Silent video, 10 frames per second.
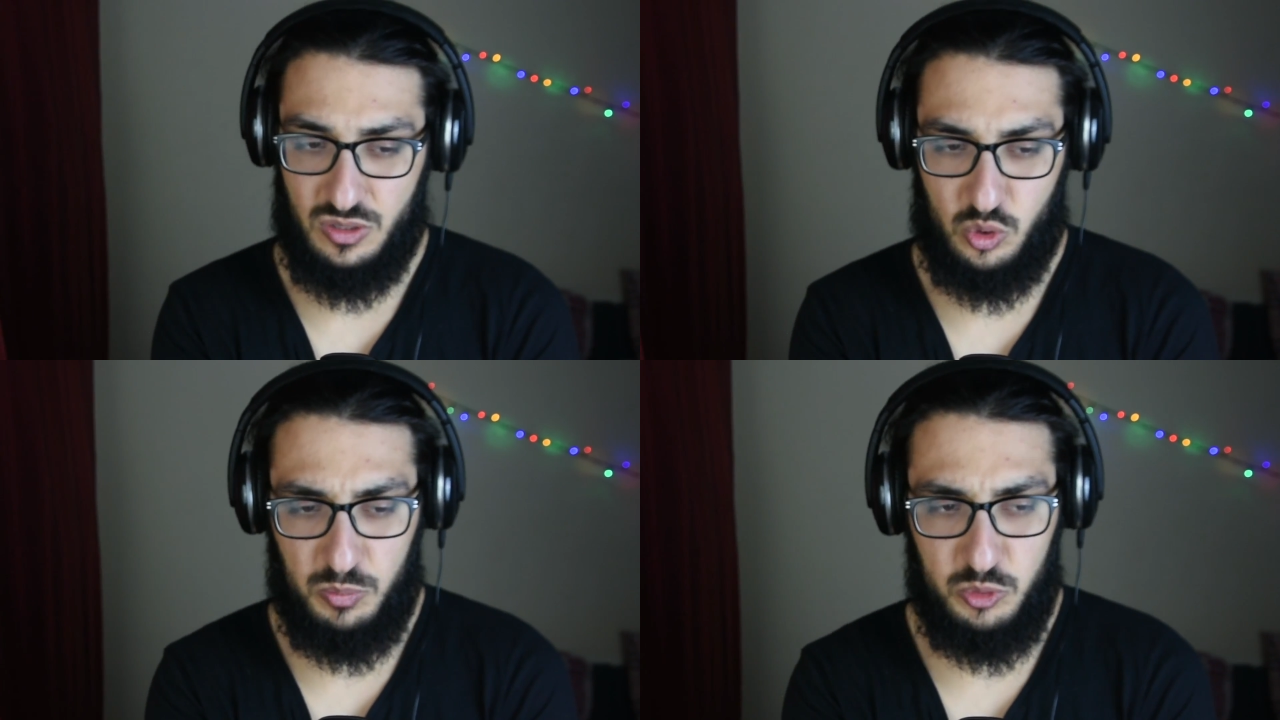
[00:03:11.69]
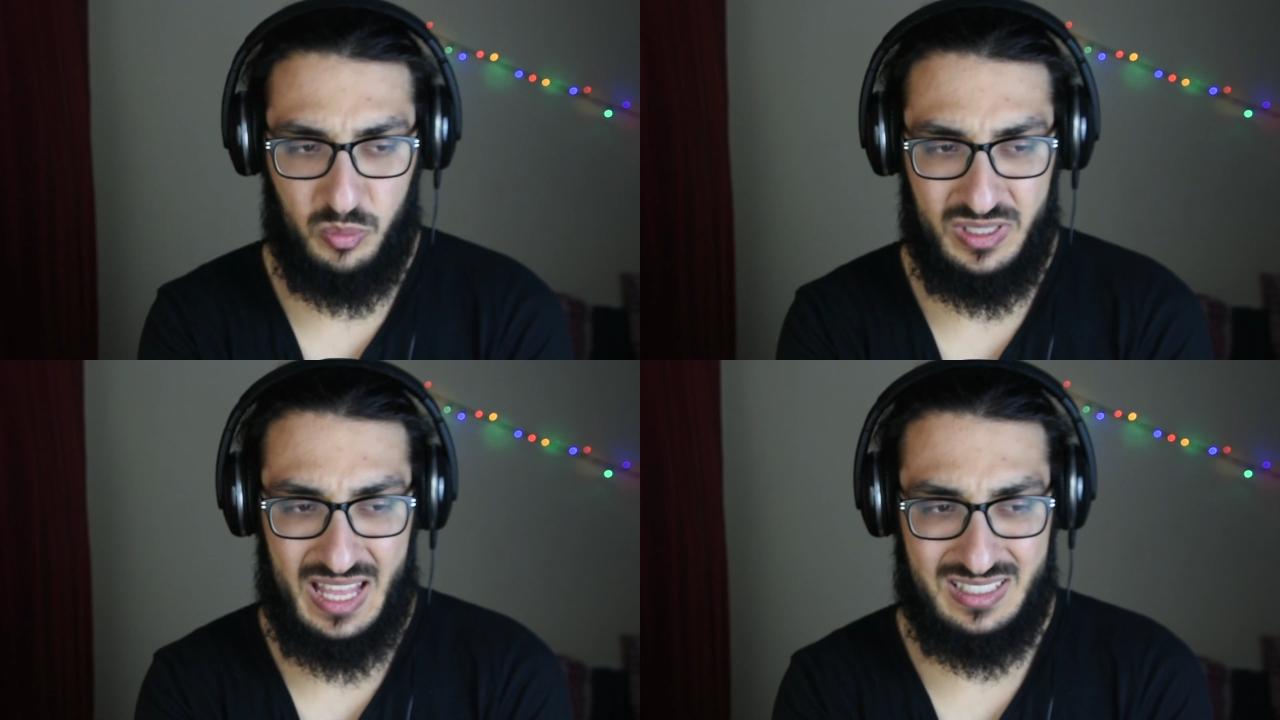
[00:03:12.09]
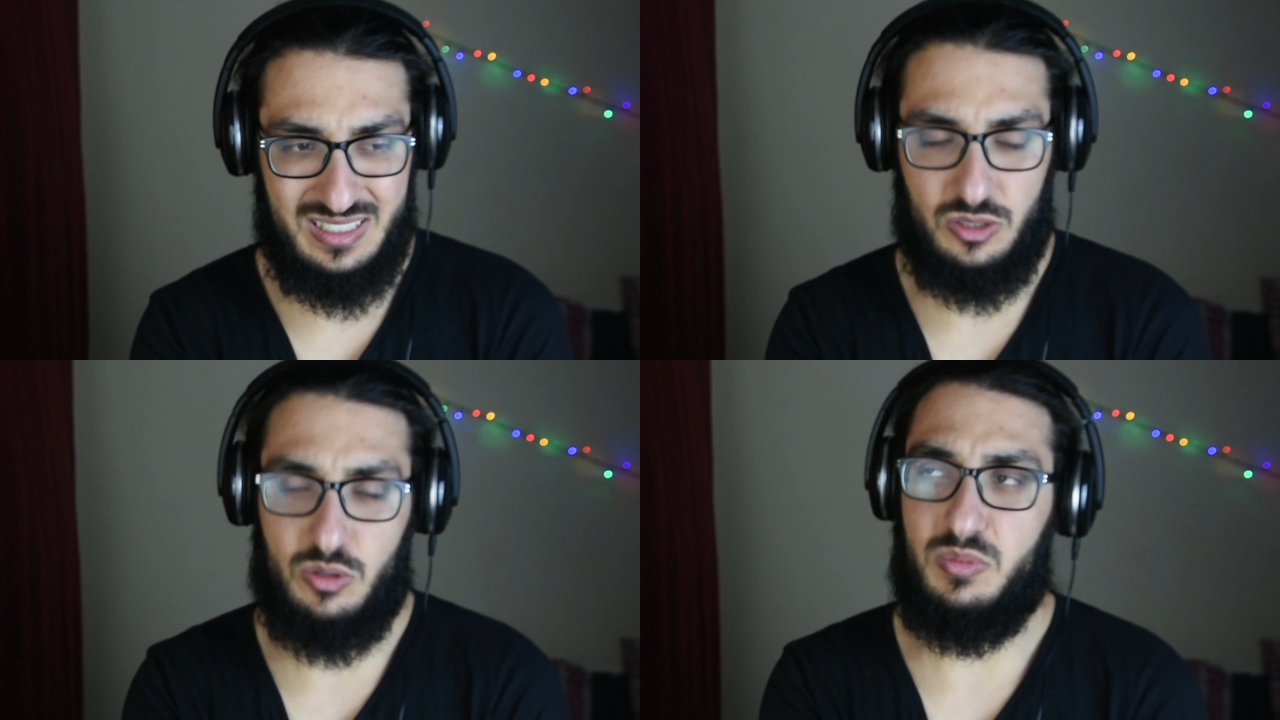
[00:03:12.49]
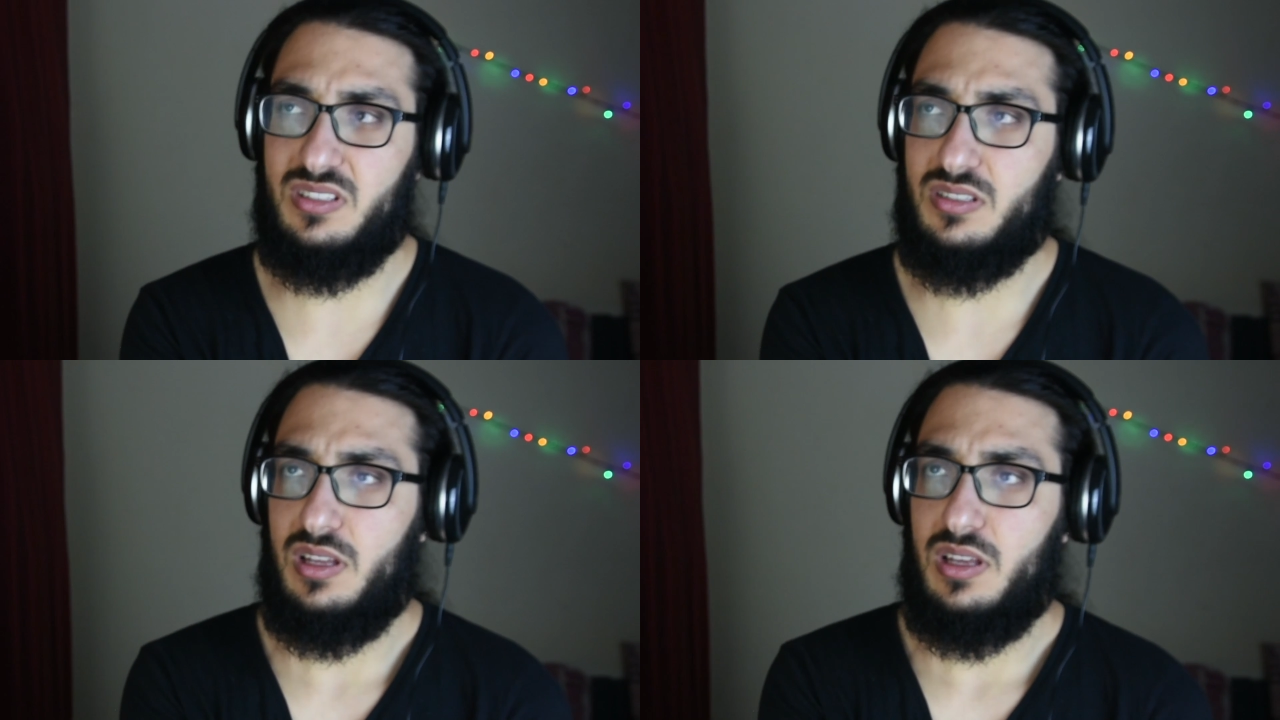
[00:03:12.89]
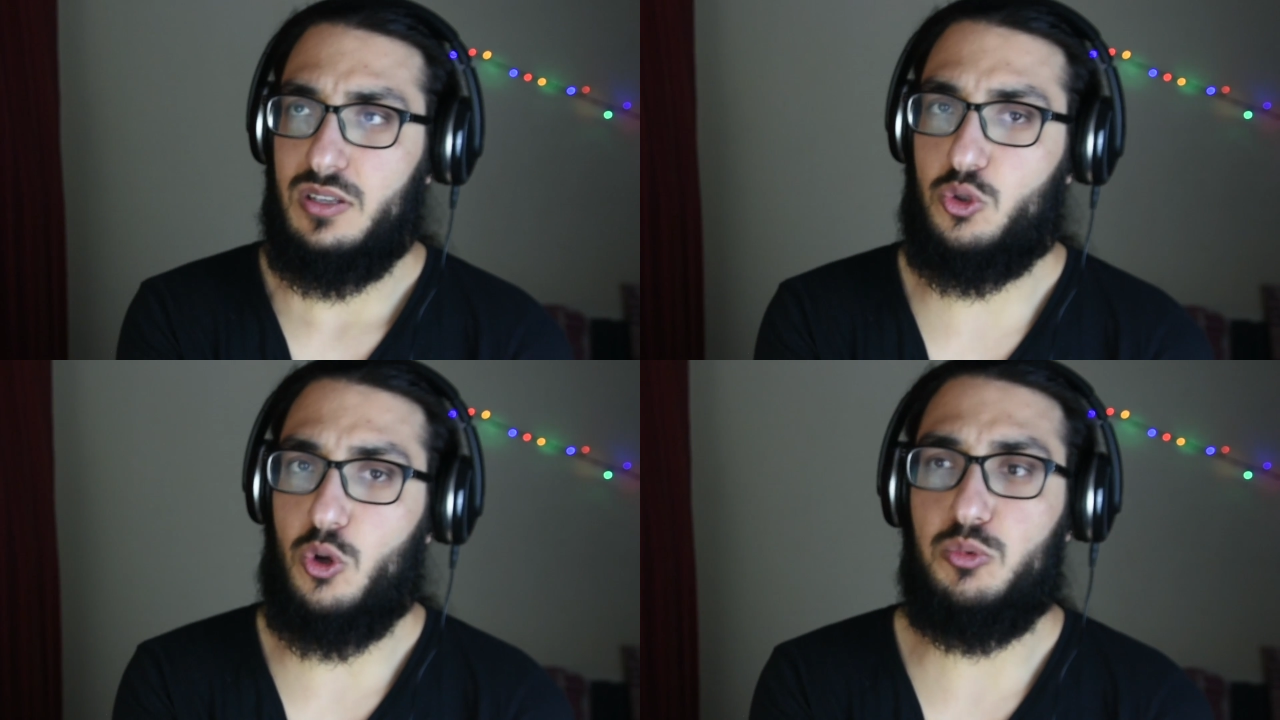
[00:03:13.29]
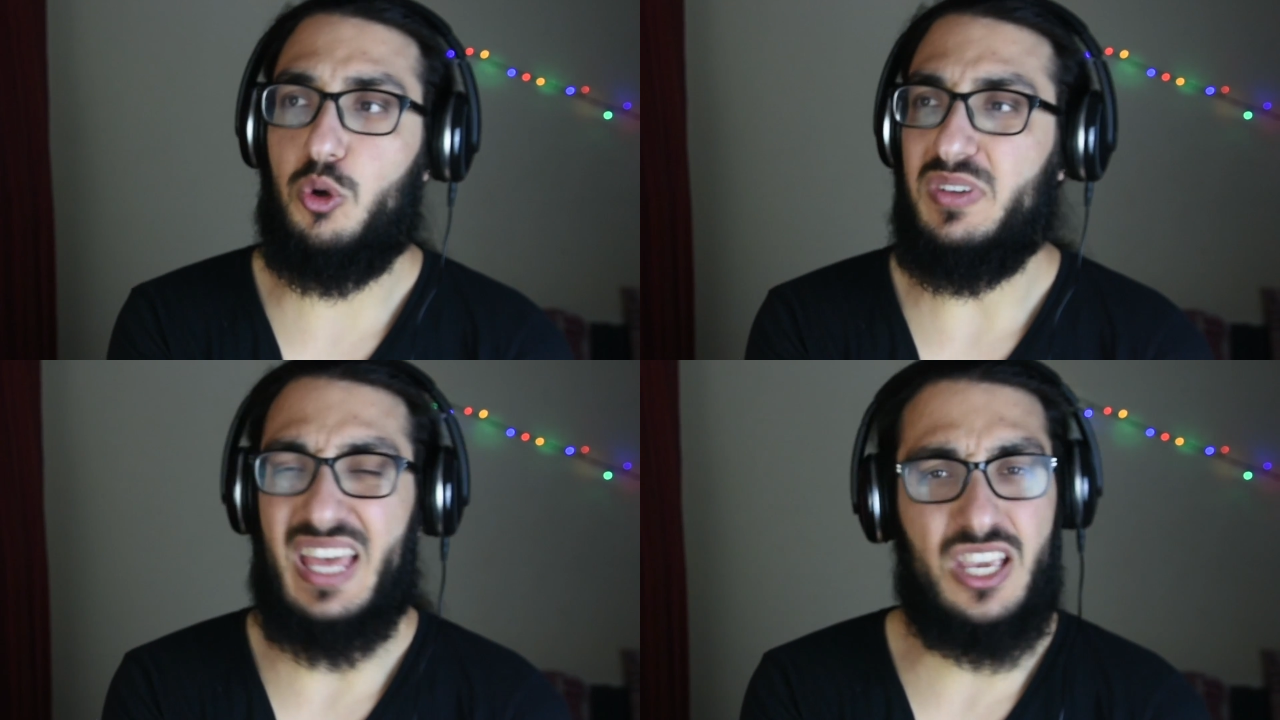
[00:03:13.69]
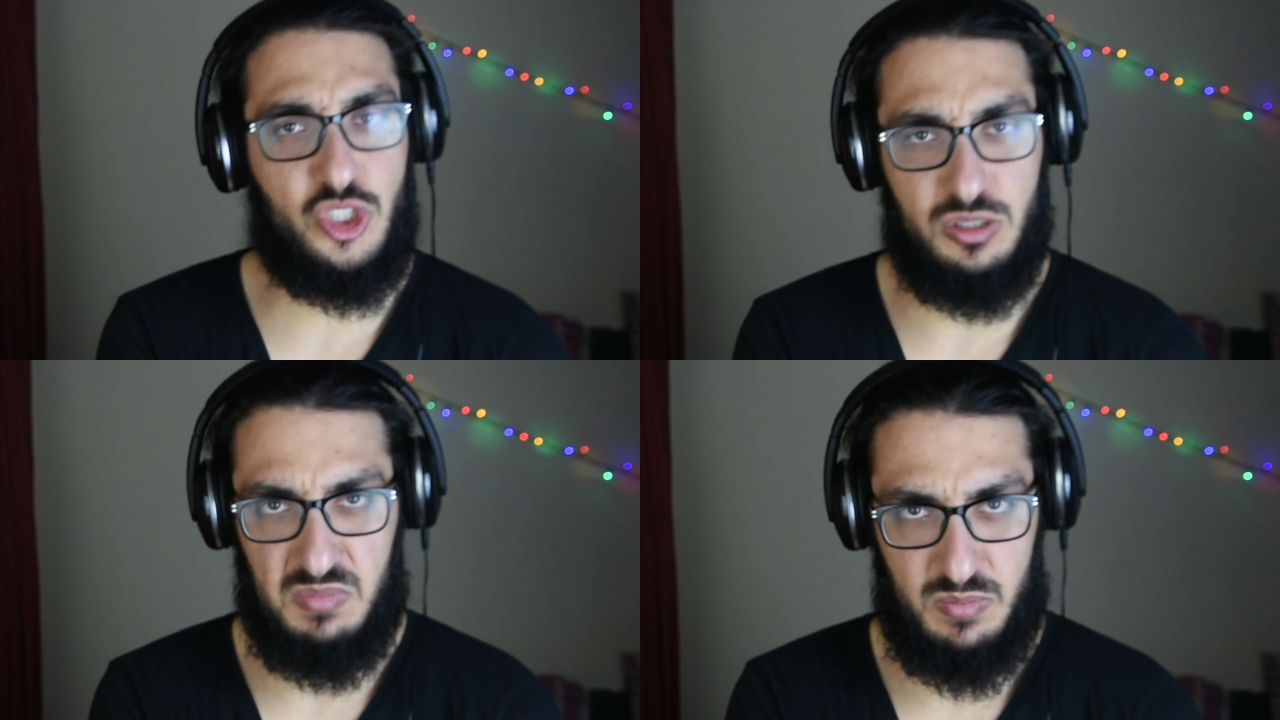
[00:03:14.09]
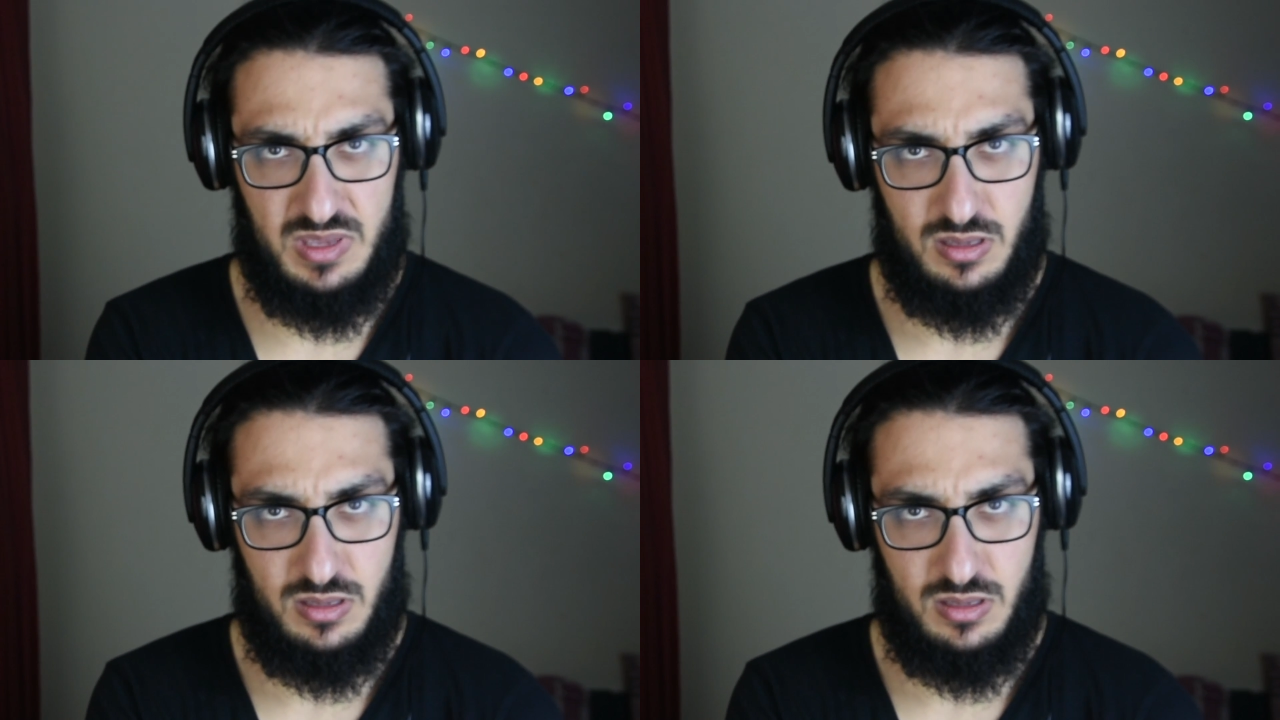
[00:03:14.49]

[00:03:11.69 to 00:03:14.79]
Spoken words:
Stop Dominasi, so means stop domination, maybe.